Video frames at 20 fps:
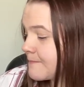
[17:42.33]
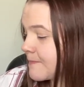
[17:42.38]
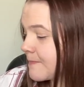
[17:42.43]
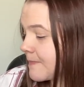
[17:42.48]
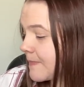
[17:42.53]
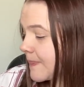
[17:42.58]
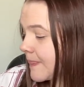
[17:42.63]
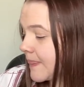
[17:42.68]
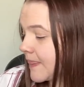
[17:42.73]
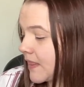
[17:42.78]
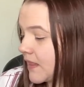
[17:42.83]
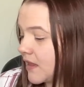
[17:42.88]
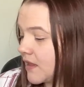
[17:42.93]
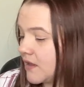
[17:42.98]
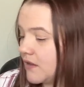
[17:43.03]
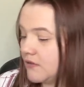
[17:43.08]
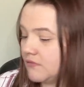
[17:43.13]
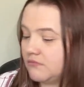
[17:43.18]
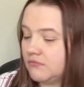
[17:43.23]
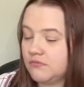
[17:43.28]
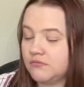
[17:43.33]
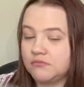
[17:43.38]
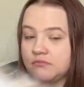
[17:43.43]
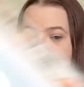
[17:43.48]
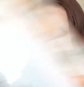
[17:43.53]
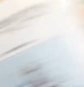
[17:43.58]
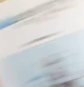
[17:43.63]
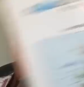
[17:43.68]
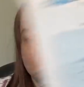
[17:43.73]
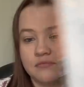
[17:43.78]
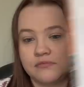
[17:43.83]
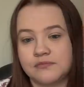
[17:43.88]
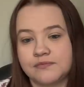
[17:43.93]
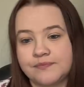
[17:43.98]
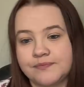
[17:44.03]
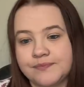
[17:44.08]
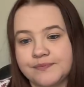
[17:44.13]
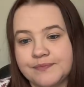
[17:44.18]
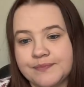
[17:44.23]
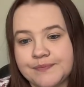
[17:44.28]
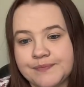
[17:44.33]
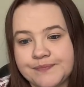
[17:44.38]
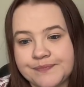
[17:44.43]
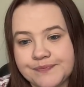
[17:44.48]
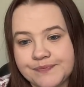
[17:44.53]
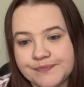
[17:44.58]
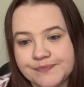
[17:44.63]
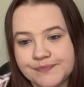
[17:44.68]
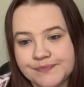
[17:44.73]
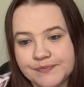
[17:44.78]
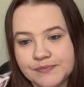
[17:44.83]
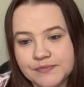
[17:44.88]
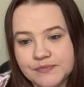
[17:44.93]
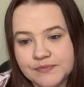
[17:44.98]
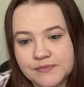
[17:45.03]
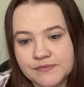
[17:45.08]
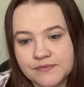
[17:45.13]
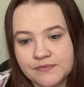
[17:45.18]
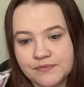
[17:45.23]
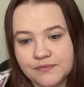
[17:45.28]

(silence)